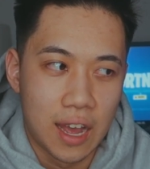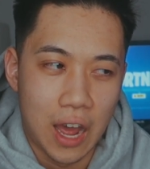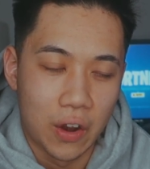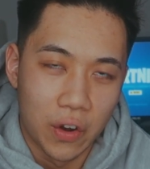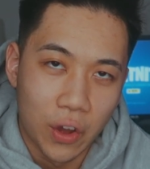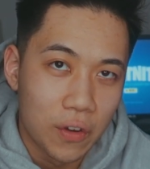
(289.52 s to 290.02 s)

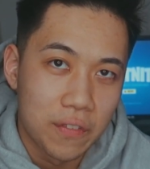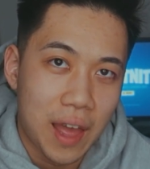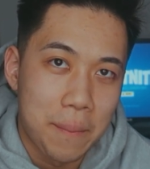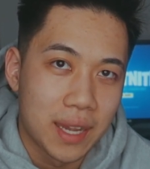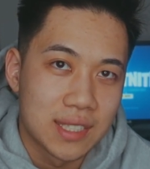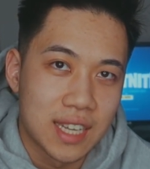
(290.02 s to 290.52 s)
I don't know if
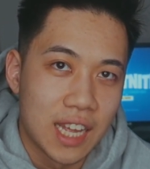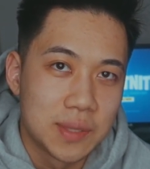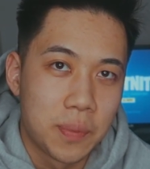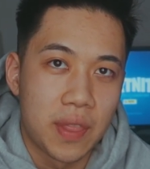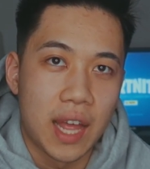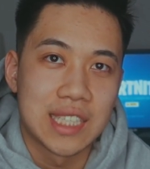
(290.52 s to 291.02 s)
that makes
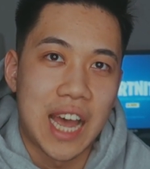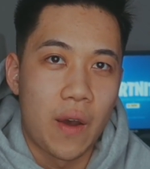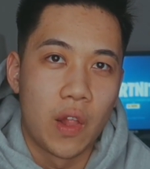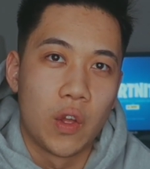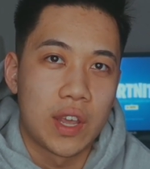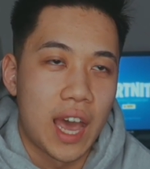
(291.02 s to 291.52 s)
sense, but that's
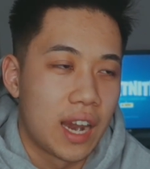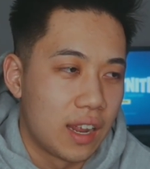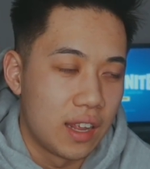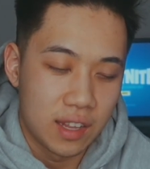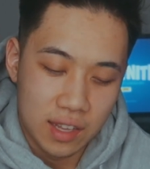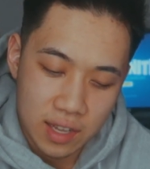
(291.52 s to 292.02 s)
how I look at
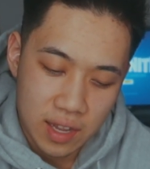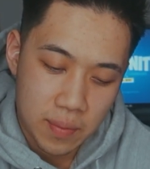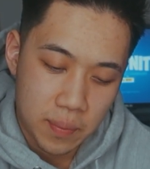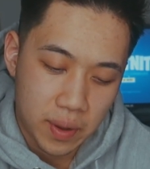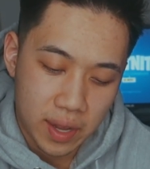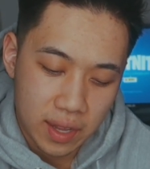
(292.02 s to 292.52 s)
it.
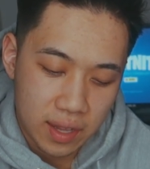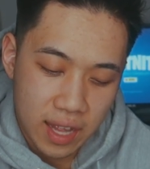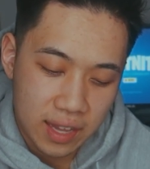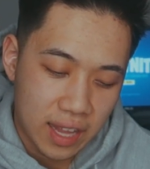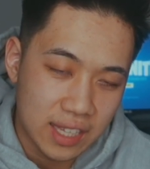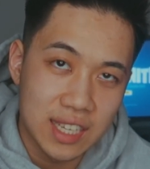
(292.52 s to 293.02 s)
But
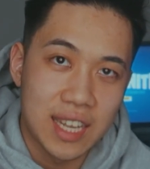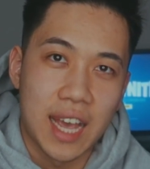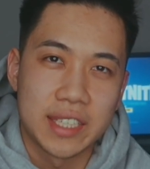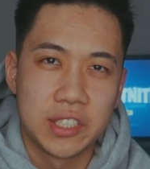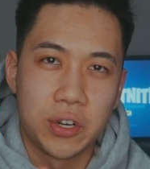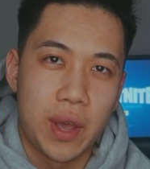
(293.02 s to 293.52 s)
it's a
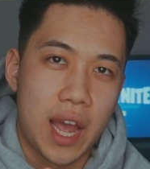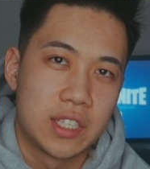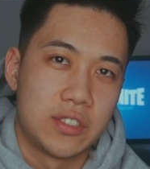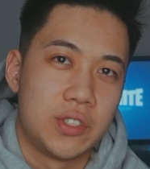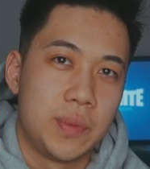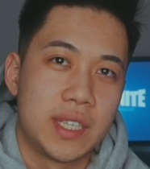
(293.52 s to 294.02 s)
yes or no
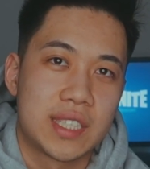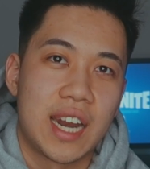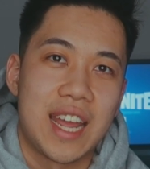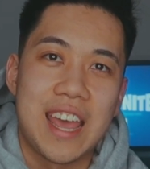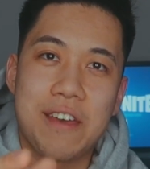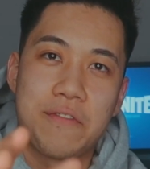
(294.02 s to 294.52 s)
answer to me. It's
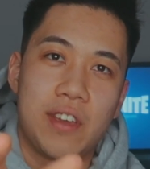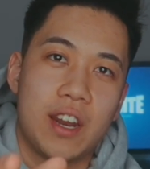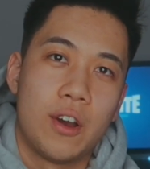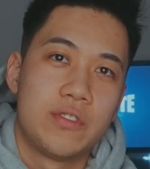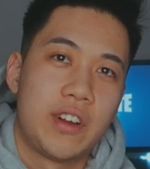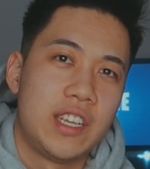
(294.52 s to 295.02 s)
kind of iffy,
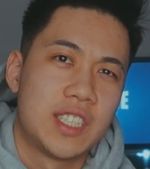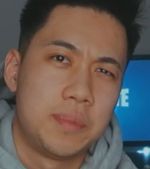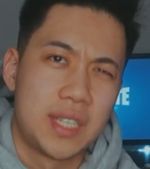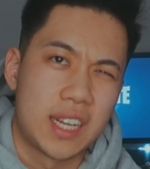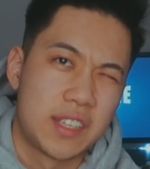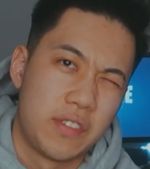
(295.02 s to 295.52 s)
you know, very
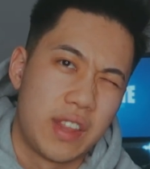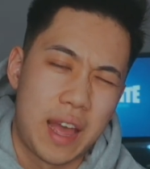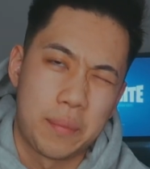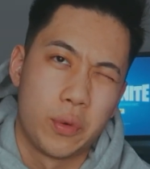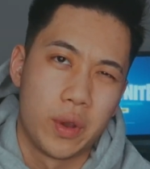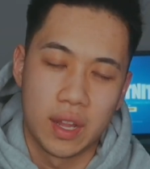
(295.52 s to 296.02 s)
subjective at
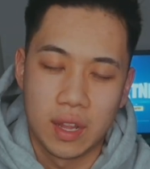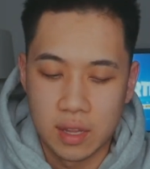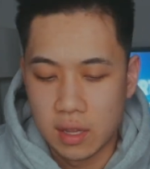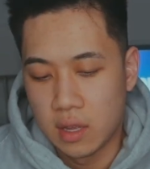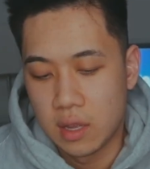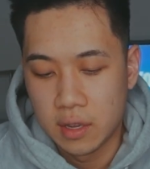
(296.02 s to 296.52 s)
that point.
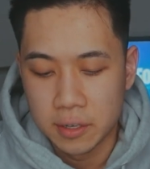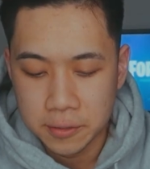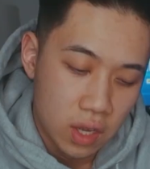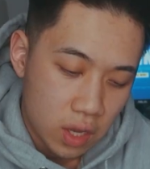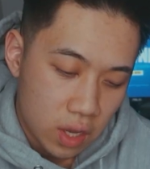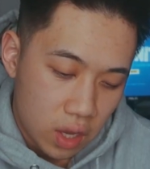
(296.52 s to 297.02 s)

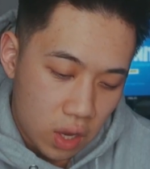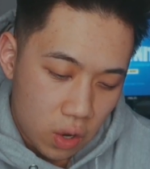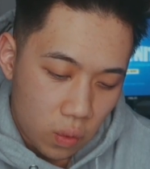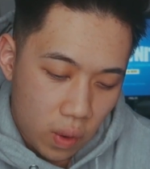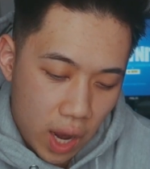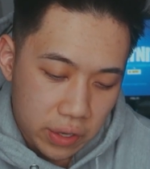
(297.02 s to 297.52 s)

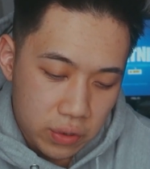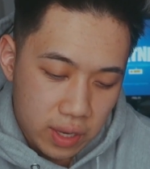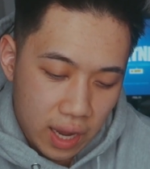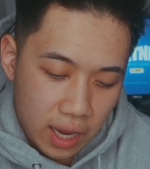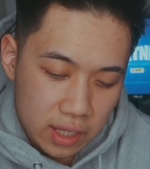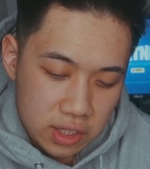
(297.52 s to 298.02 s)
Why do you
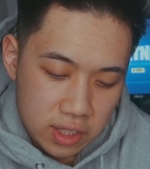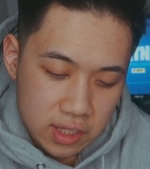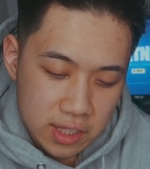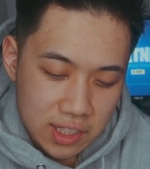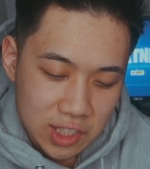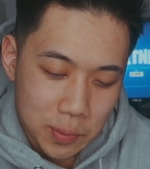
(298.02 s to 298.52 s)
guys
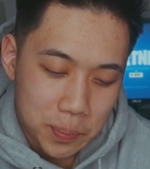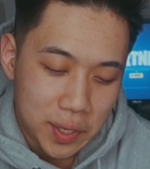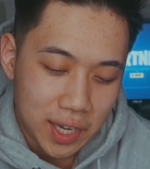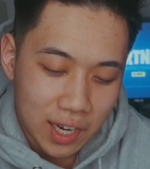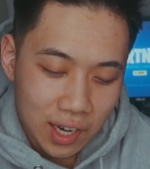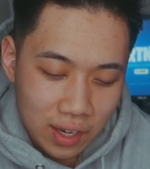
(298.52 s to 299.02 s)
just
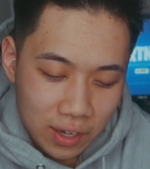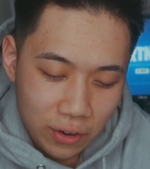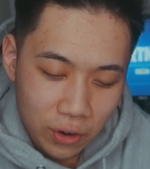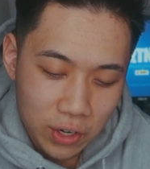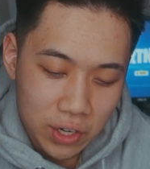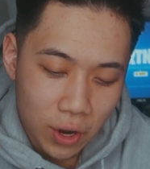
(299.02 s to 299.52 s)
disappear
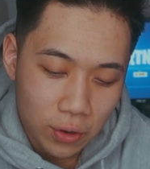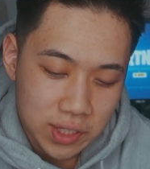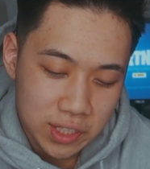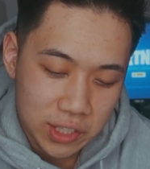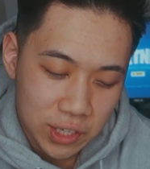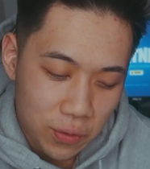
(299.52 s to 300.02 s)
or
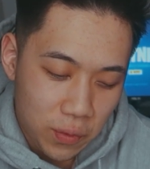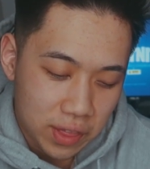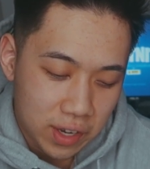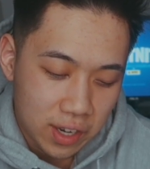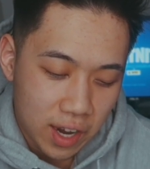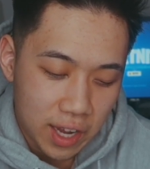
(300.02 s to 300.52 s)
ghost a girl
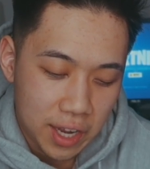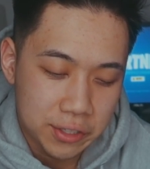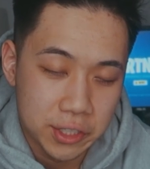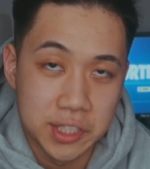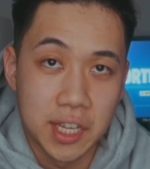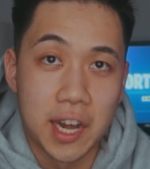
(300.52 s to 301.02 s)
when they're not
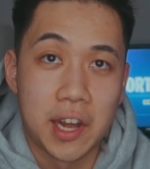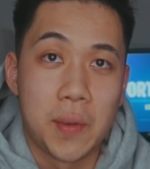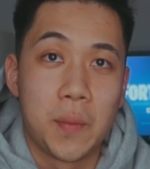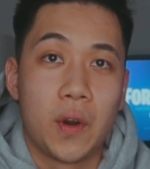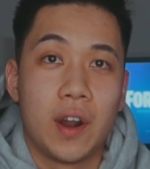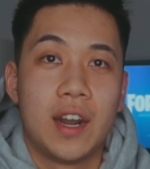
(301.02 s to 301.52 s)
interested
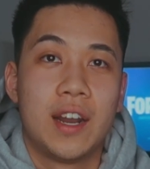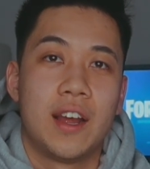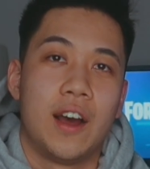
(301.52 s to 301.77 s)
anymore?